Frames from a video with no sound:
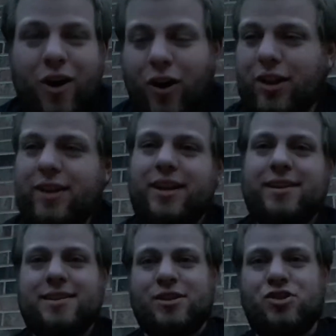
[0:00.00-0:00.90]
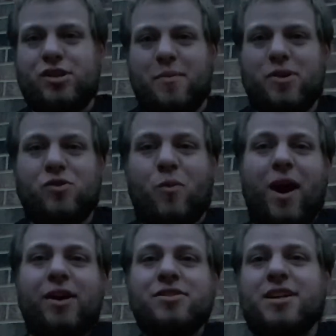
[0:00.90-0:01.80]
all it is just a bunch of
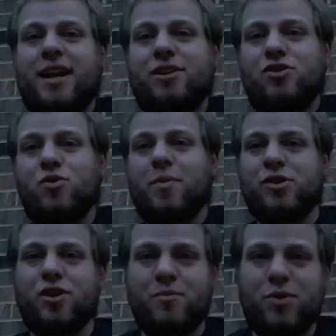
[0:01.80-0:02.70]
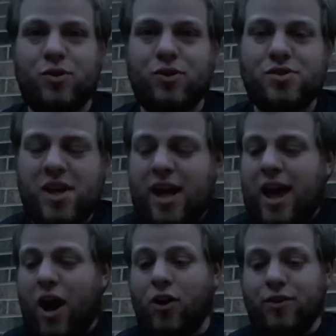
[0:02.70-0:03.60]
wires connected to a bunch of computers.
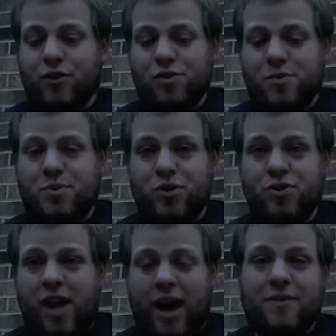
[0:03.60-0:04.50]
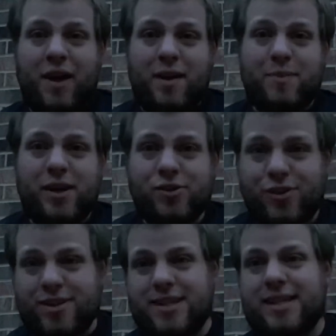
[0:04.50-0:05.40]
All of those computers have IP
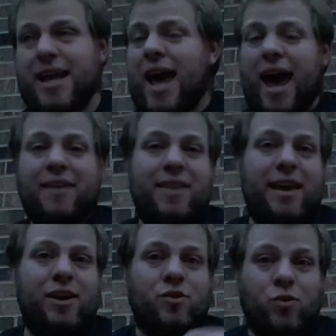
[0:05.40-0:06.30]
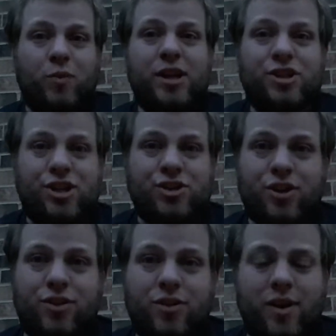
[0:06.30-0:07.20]
addresses and they can reach each
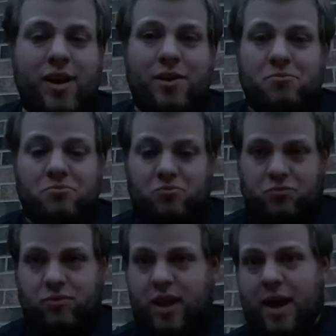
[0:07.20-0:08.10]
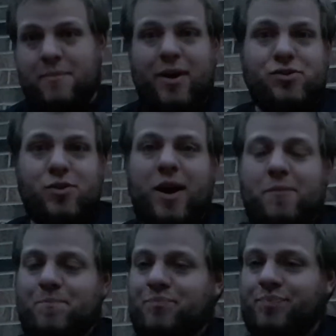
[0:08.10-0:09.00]
other and bounce
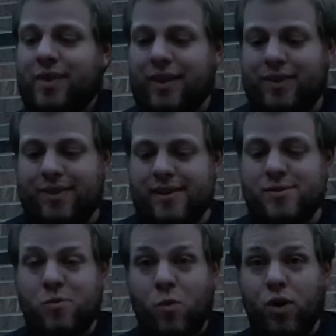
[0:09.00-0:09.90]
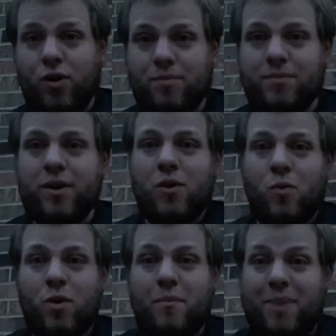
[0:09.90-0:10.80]
around. This worm
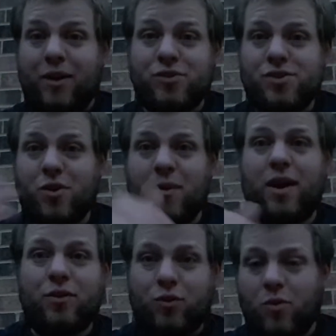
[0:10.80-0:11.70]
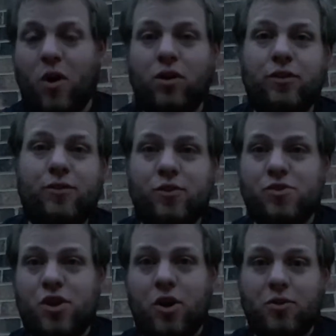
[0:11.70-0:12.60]
will bounce around through all of
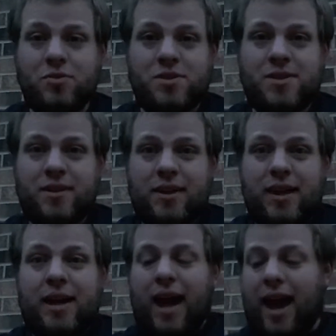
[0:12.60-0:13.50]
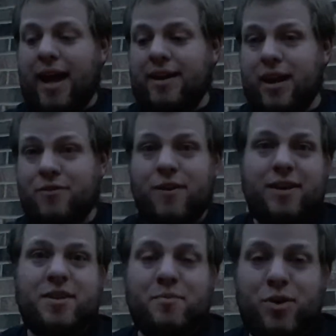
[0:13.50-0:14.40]
those nodes and
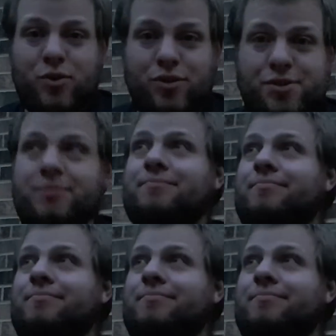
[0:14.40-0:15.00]
infect computers.